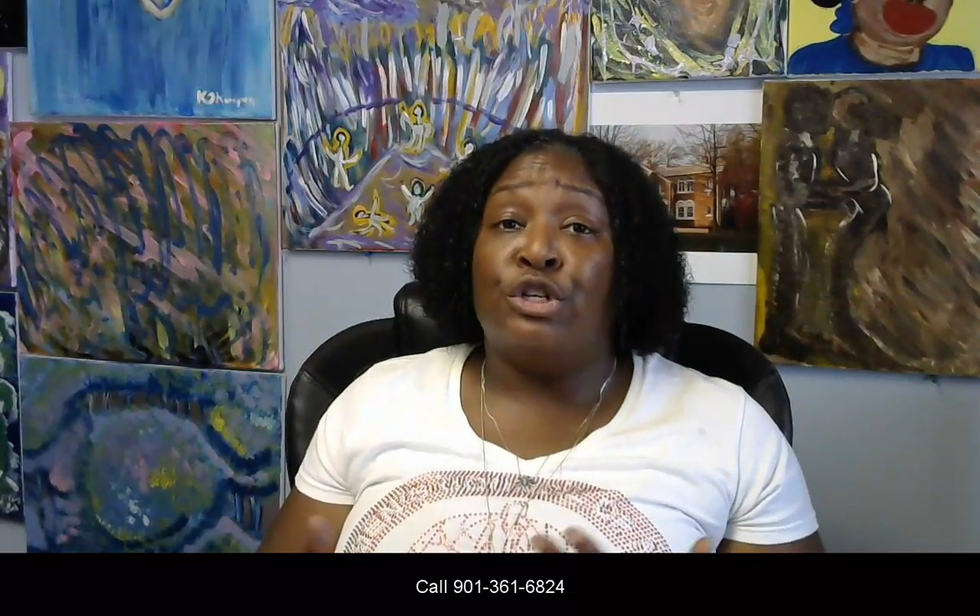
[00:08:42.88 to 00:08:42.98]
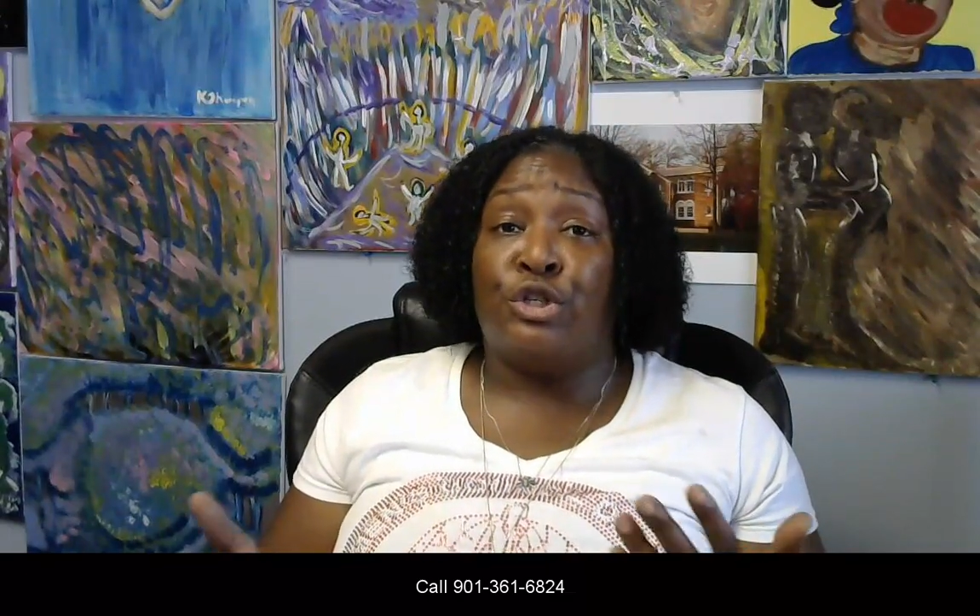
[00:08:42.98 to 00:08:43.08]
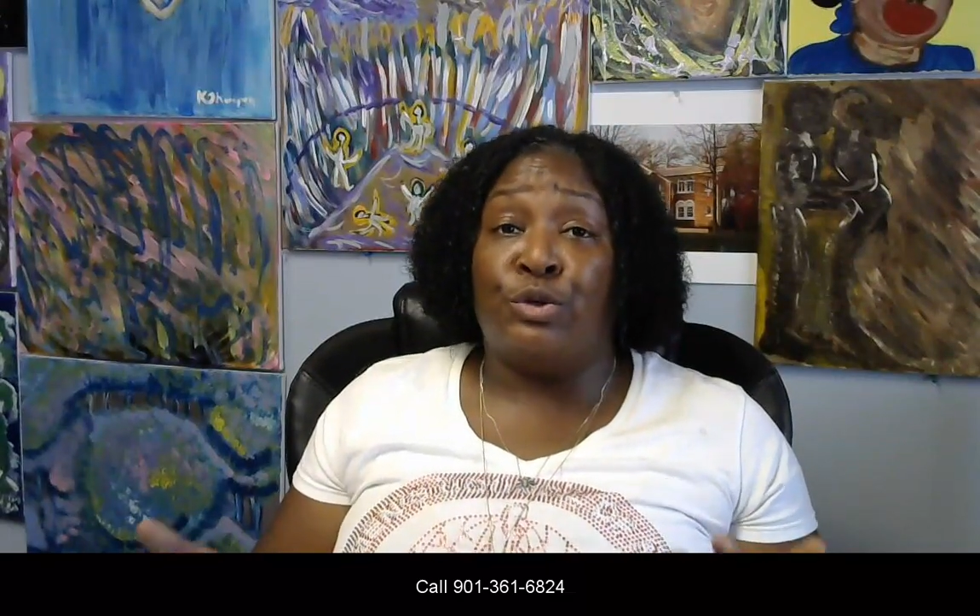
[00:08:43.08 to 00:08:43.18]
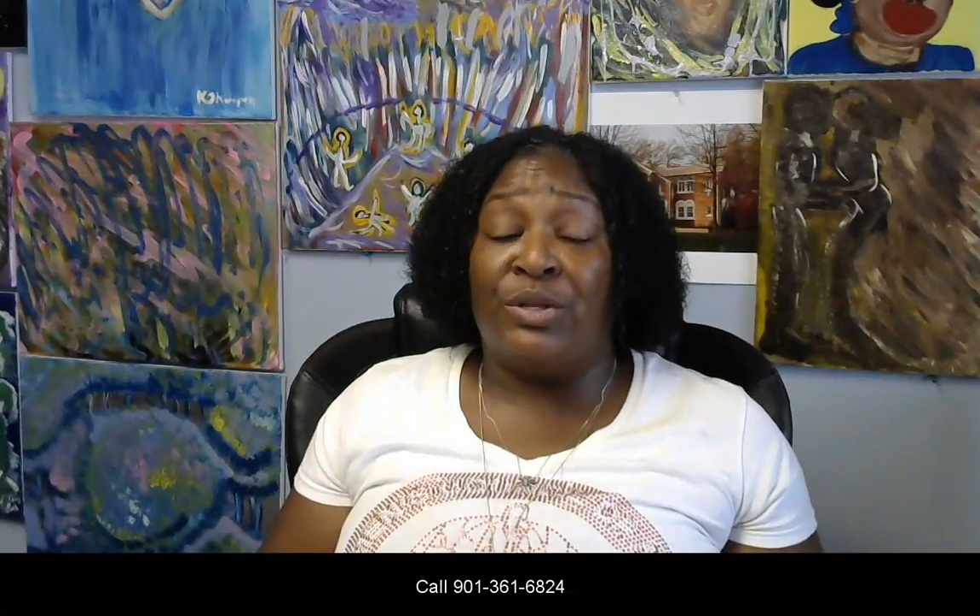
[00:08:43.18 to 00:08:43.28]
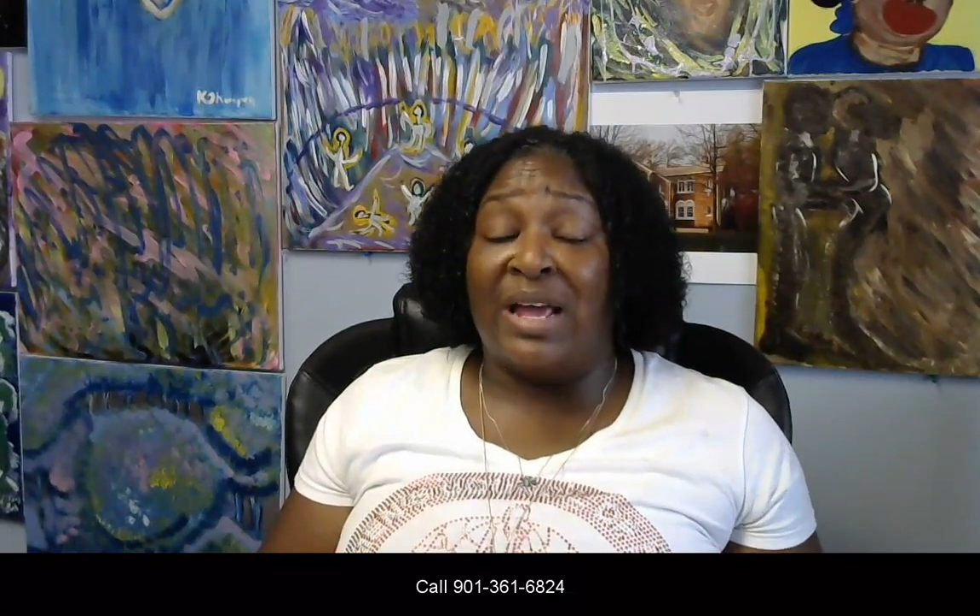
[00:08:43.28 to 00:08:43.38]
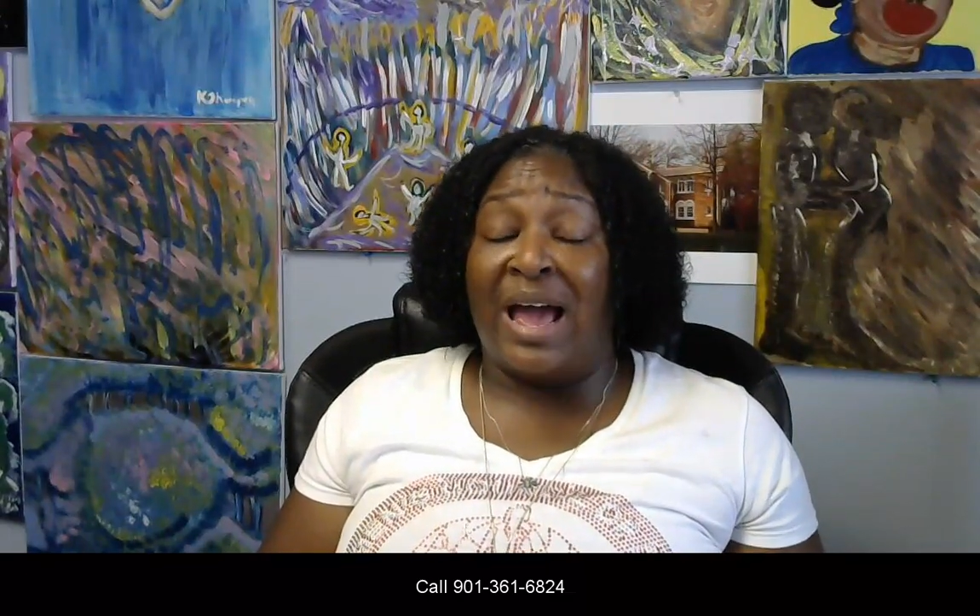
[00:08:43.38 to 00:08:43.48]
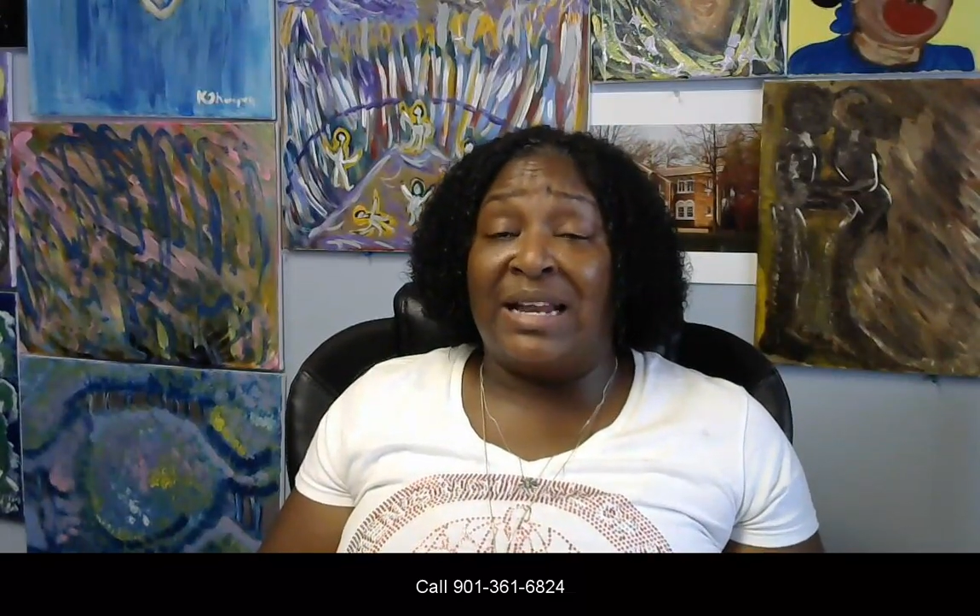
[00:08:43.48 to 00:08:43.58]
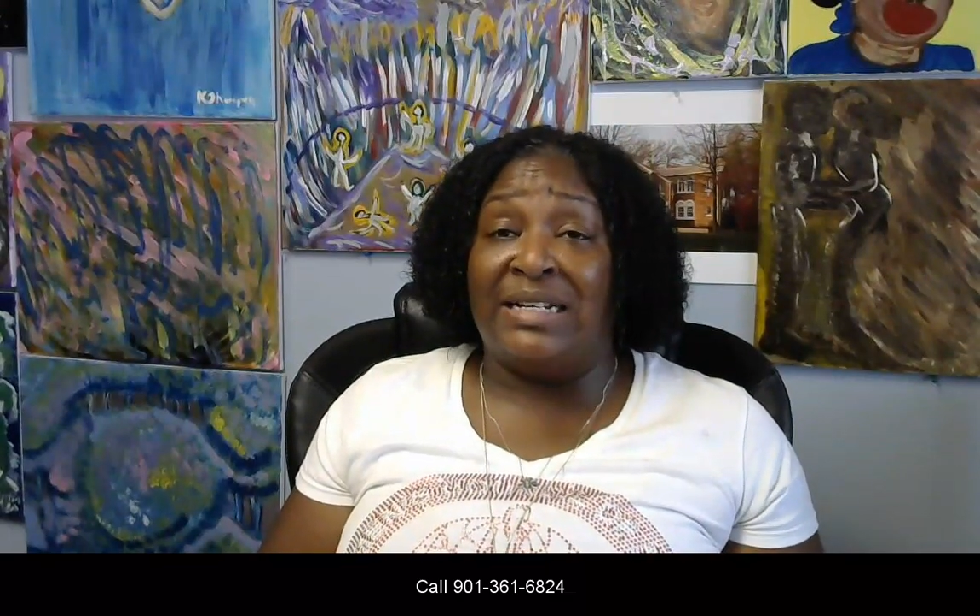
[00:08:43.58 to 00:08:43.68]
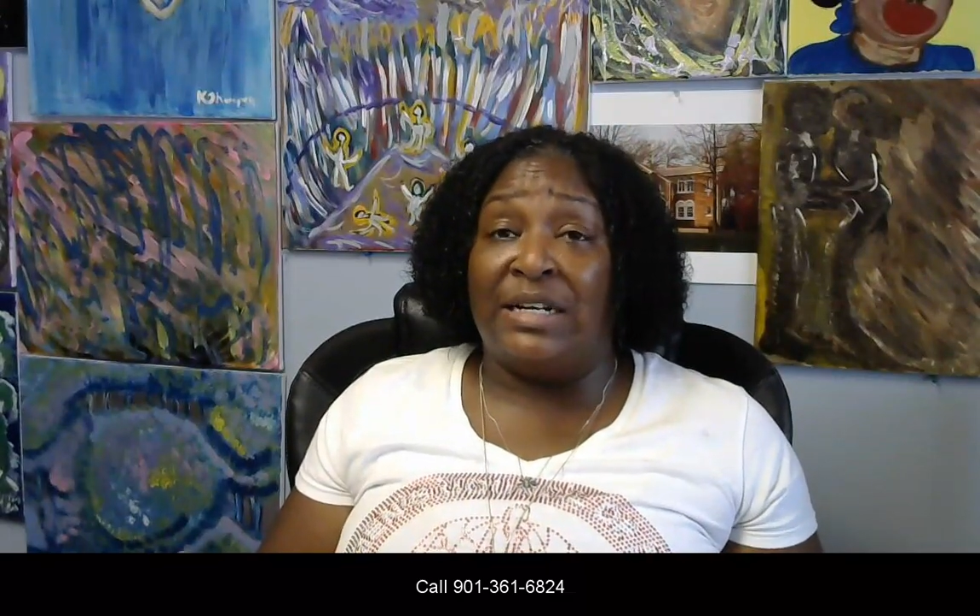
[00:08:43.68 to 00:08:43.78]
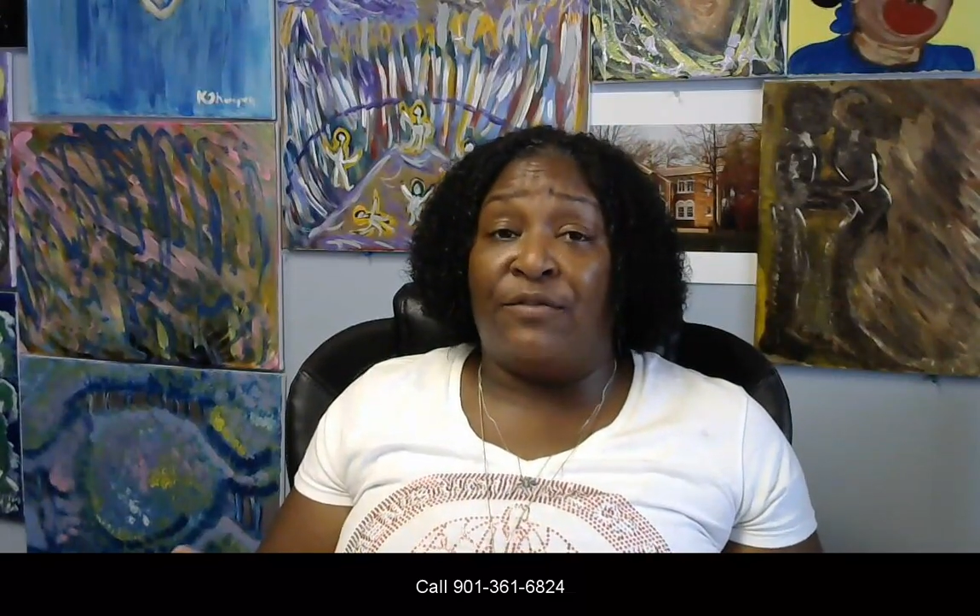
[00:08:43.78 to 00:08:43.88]
to the
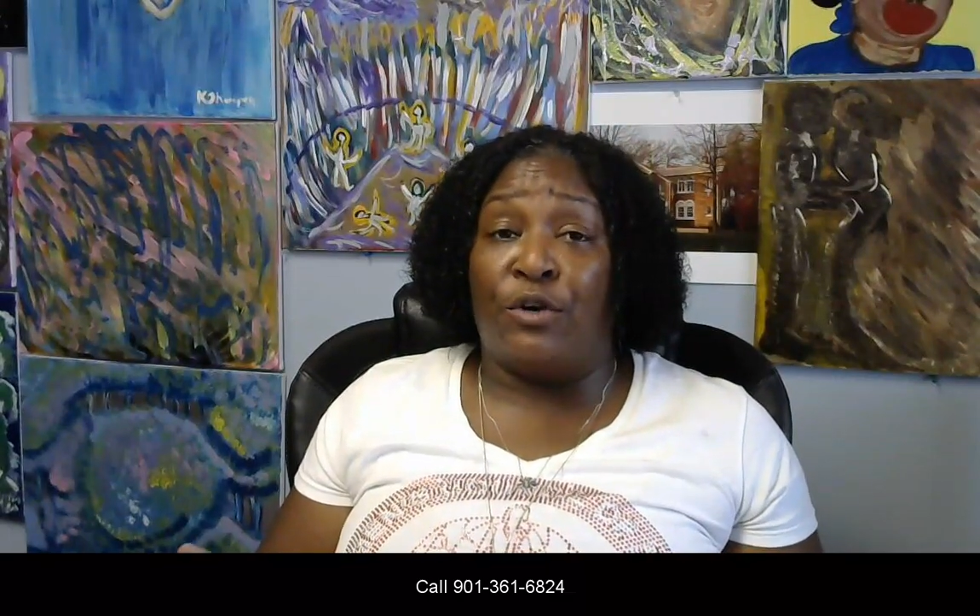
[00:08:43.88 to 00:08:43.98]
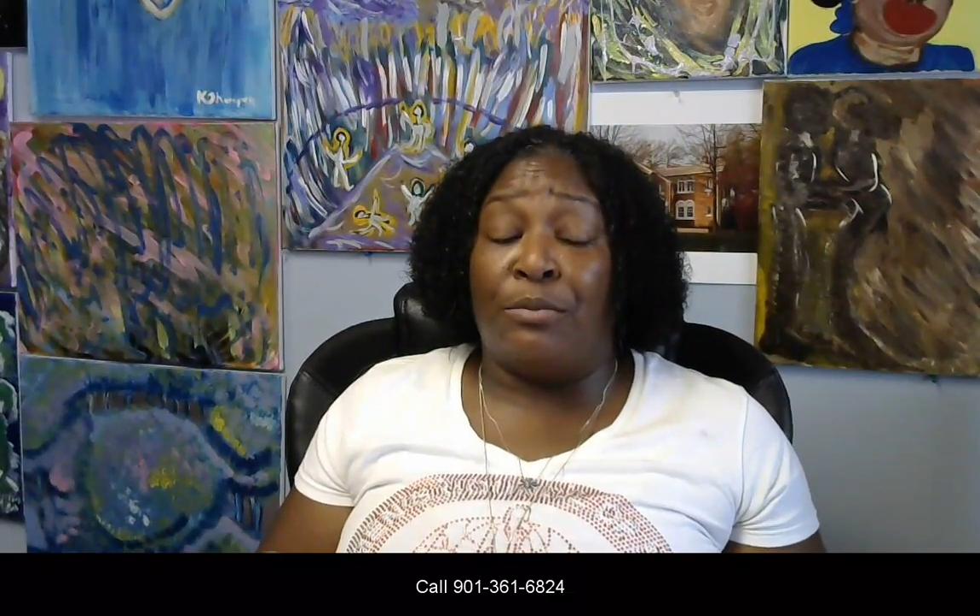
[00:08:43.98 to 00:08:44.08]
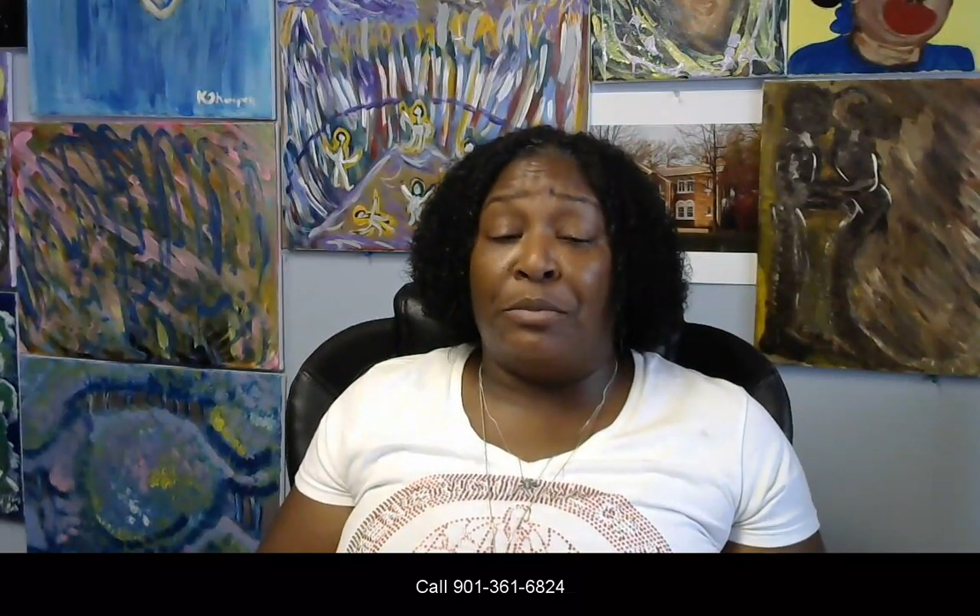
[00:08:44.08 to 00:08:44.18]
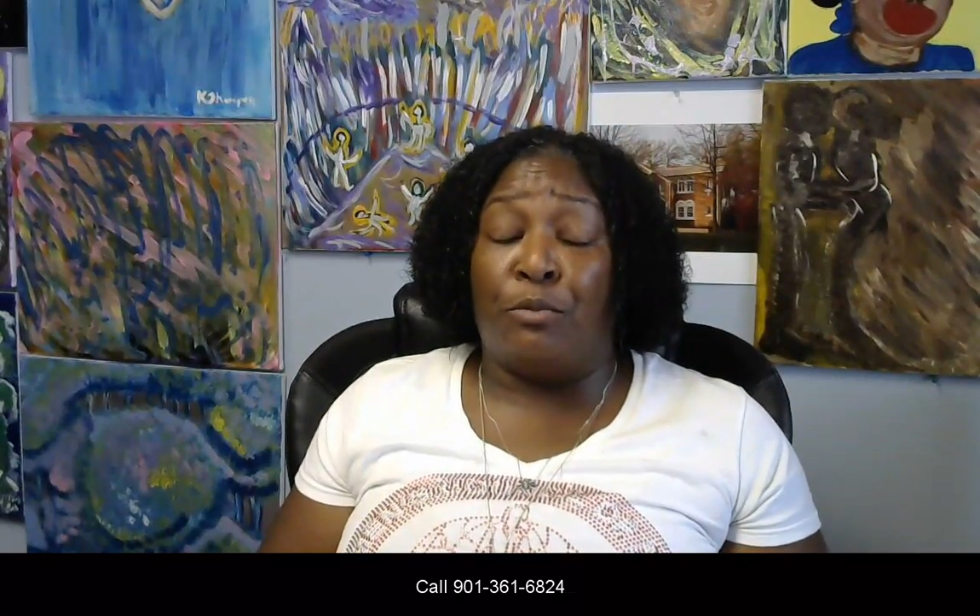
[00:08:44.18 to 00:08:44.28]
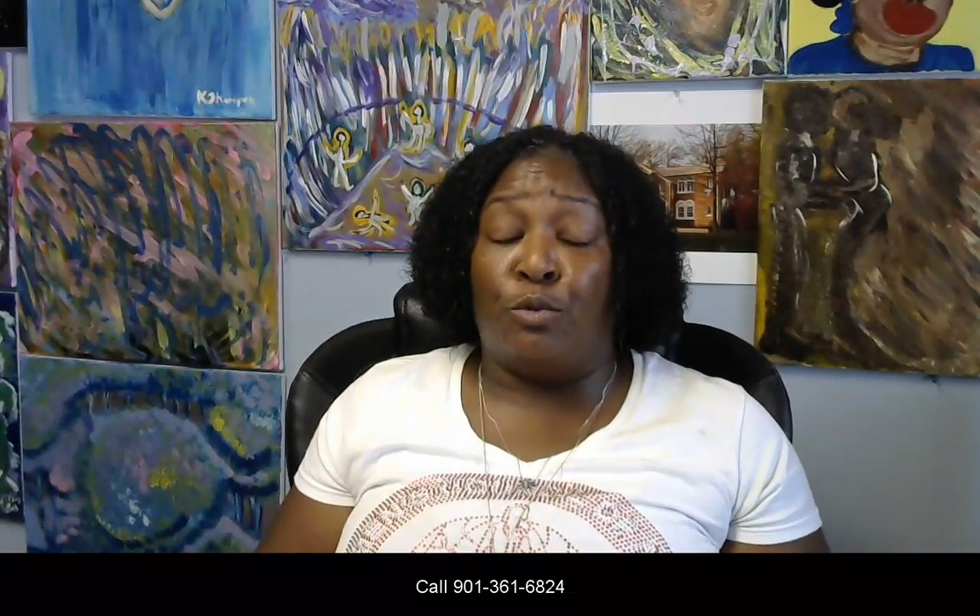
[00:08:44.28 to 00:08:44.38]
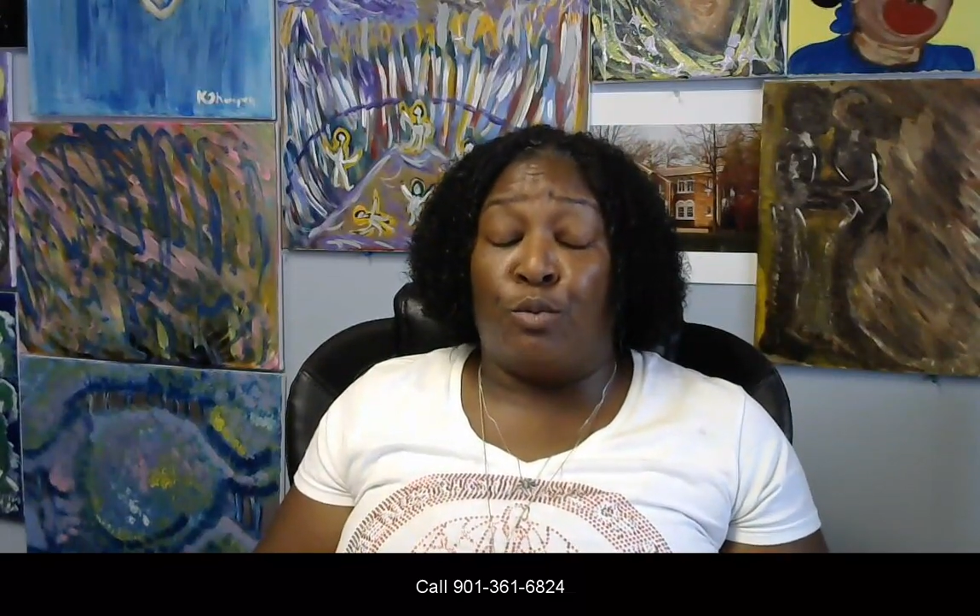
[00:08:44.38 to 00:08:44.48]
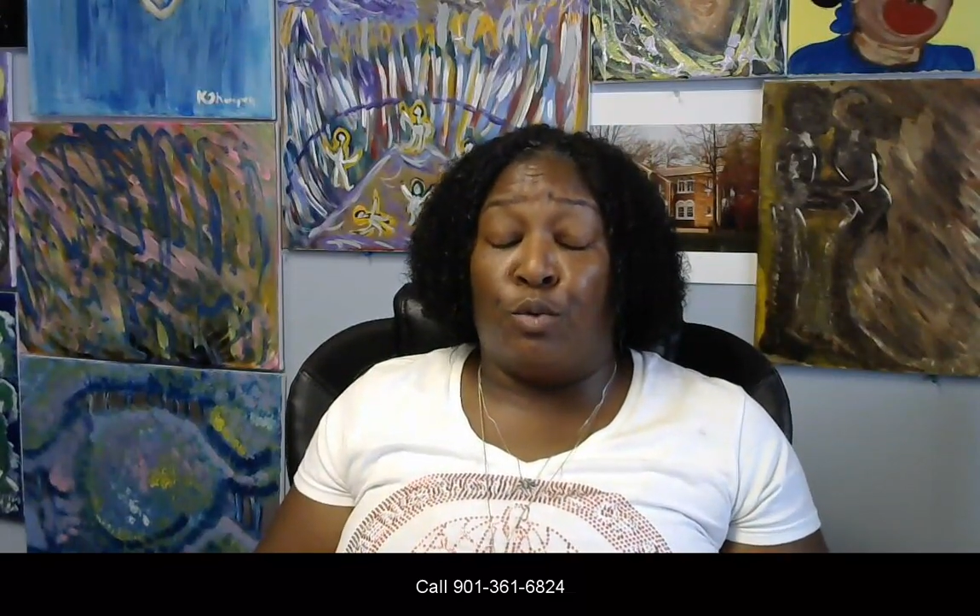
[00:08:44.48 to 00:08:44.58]
idea of urban